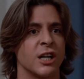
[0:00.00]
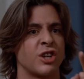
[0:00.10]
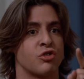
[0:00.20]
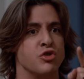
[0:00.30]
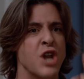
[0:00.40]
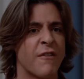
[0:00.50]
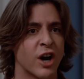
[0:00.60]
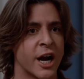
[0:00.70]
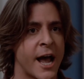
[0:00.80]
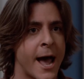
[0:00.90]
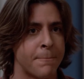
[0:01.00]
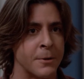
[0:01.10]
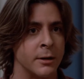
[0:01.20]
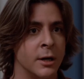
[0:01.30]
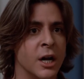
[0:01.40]
because it's never going to happen.
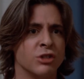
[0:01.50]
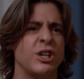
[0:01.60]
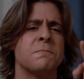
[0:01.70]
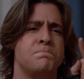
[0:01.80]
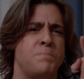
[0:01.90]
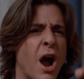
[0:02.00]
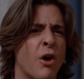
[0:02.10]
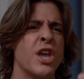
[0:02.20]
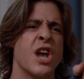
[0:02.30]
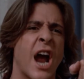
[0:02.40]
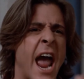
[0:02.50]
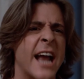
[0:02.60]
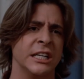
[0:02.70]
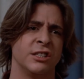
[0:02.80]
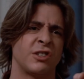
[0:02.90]
Just bury your head
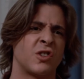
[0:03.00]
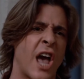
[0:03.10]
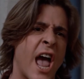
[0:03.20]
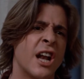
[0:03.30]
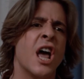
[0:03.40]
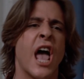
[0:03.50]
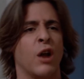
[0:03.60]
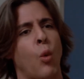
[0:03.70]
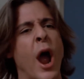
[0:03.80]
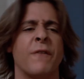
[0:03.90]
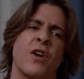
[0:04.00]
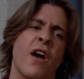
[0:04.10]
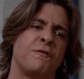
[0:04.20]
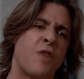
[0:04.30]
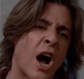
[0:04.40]
in the sand and wait for your
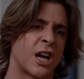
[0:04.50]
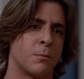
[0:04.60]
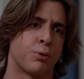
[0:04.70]
fucking